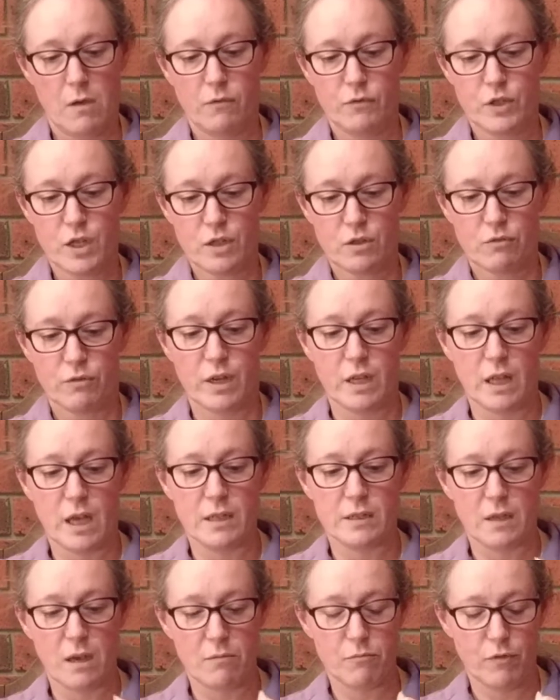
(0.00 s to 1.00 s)
Just
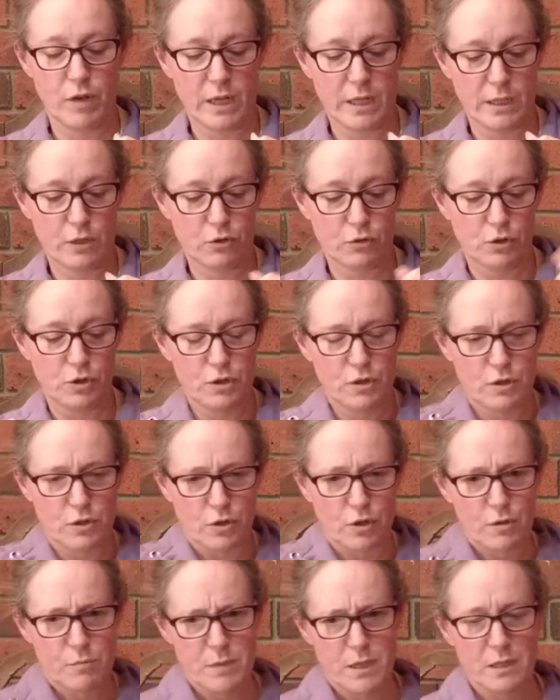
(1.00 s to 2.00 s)
realised I'm really not used
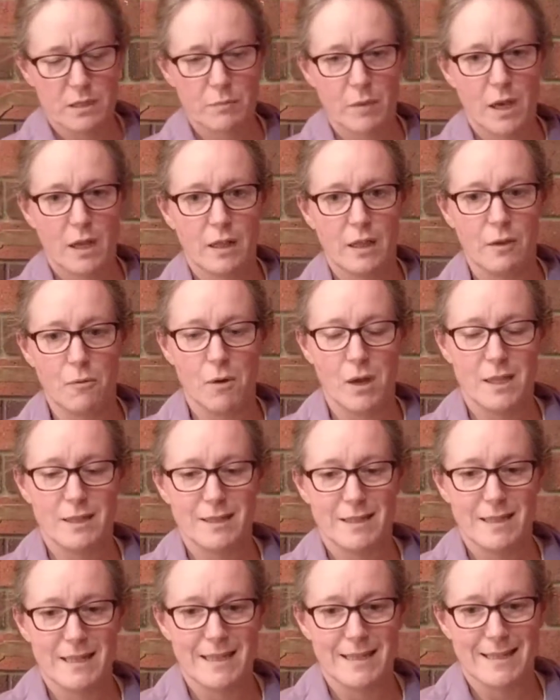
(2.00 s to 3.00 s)
to opening sparkling wine
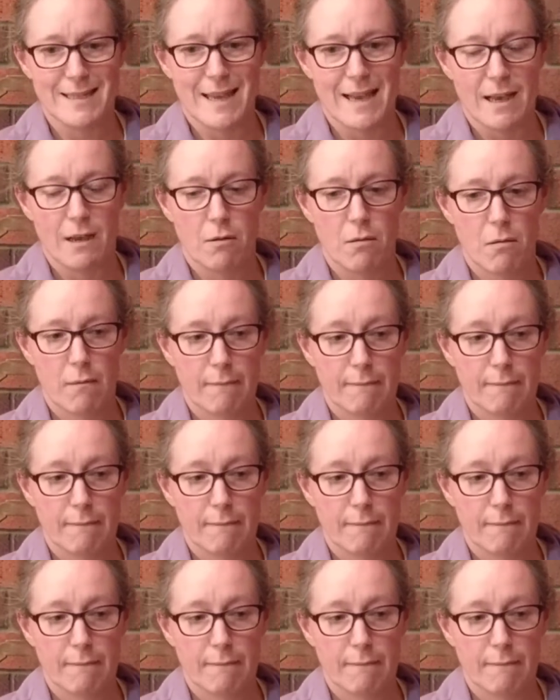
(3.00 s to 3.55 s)
sitting down.